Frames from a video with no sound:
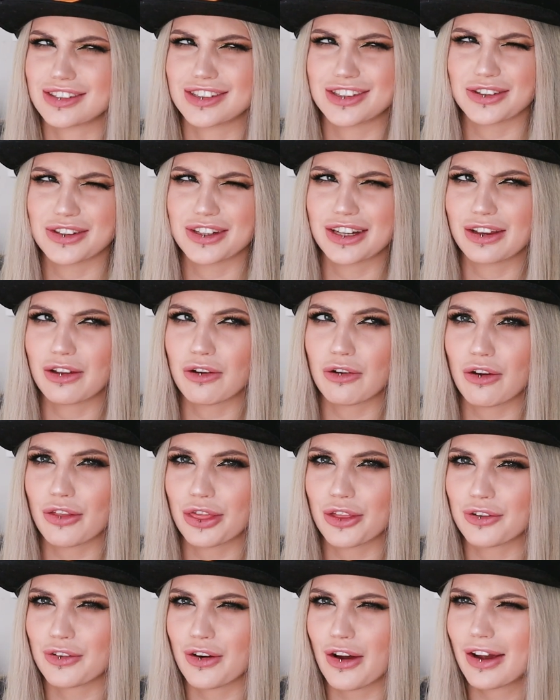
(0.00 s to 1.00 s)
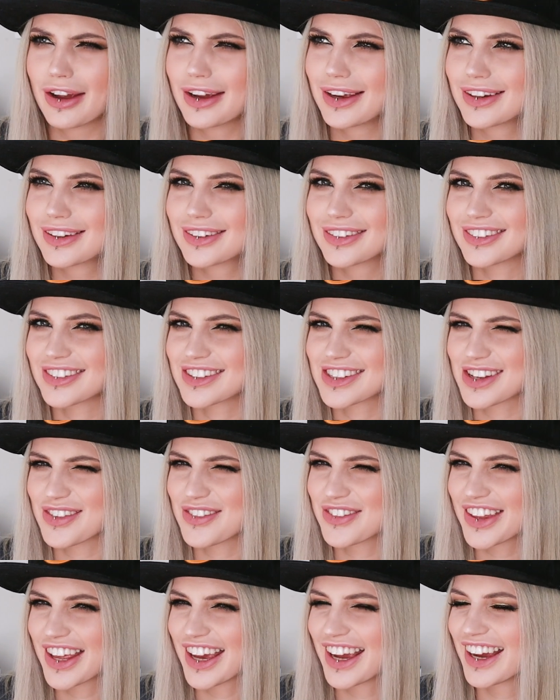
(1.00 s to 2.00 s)
join along on the ride or
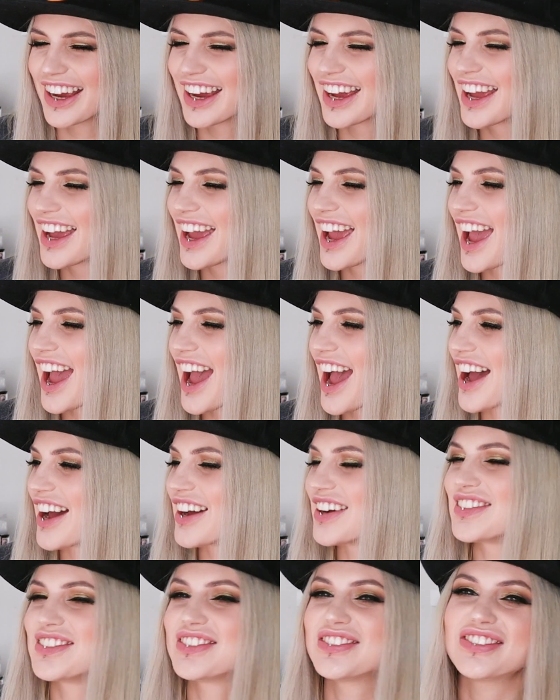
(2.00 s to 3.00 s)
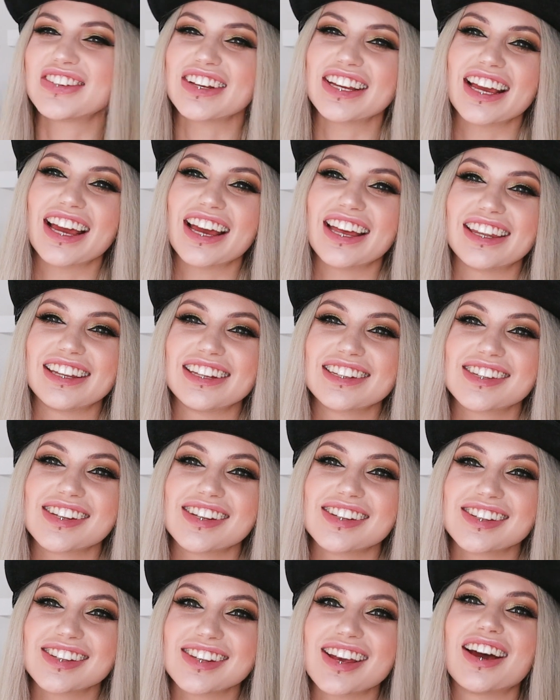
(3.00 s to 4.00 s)
something. But yeah, this
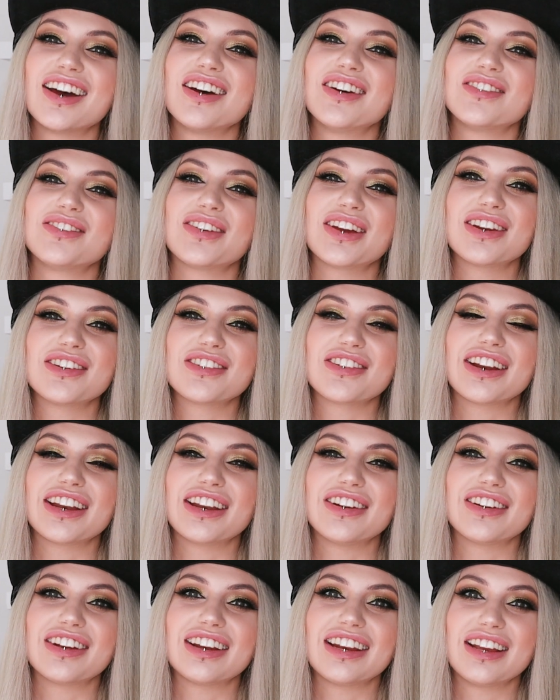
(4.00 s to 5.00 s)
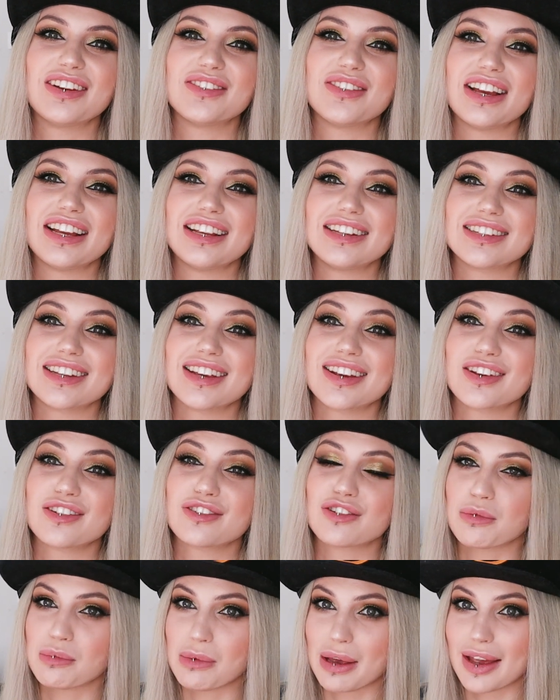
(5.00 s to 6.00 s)
has been really amazing
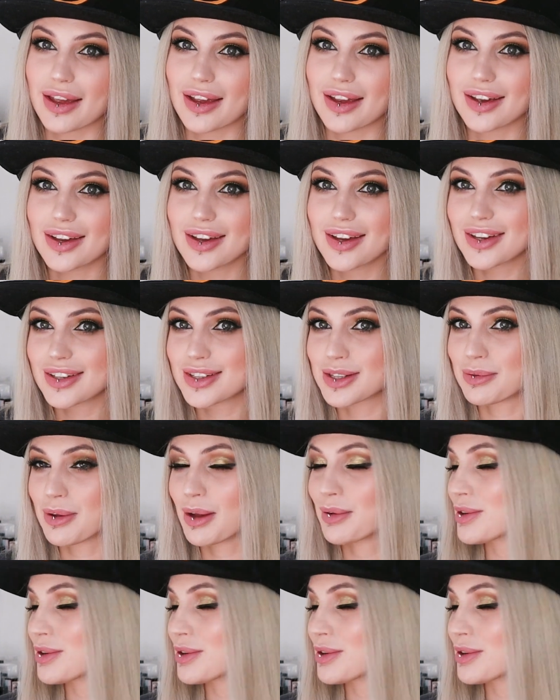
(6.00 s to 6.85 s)
for me to be